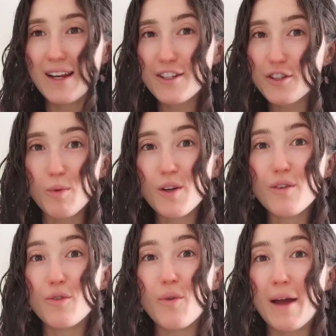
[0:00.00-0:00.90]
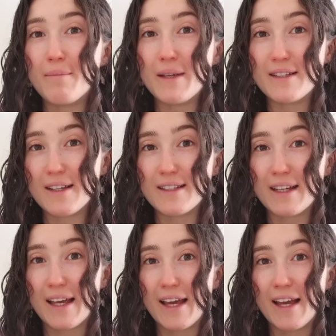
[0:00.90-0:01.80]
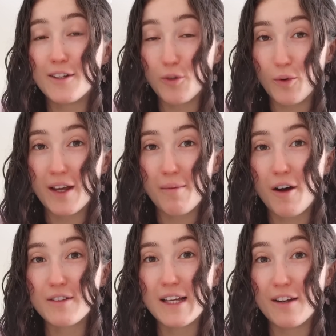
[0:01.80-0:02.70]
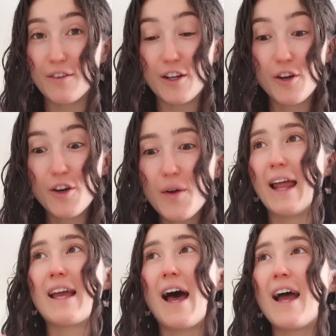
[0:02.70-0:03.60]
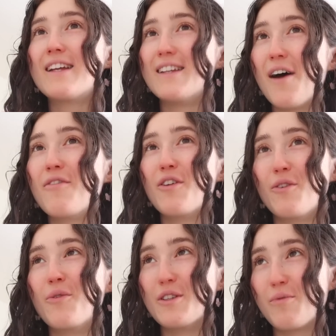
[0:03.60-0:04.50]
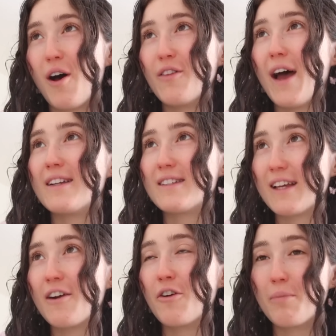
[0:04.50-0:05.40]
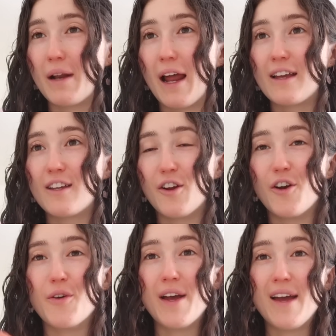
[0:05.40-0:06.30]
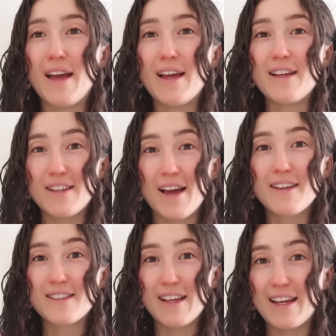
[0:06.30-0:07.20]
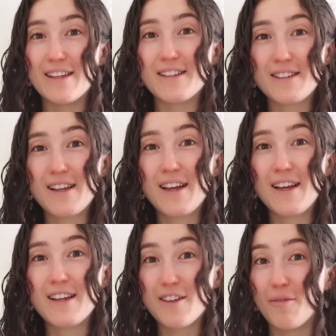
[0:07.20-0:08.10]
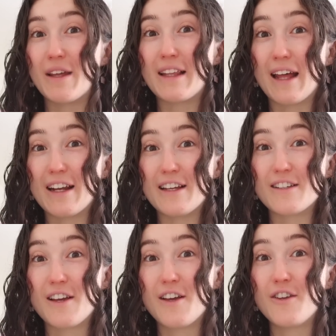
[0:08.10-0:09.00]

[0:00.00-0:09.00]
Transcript: And I just wouldn't have thought I'd be sitting here talking about it in a video. Like, I never thought as well that I'd sit here and be like, you know, sex is something that is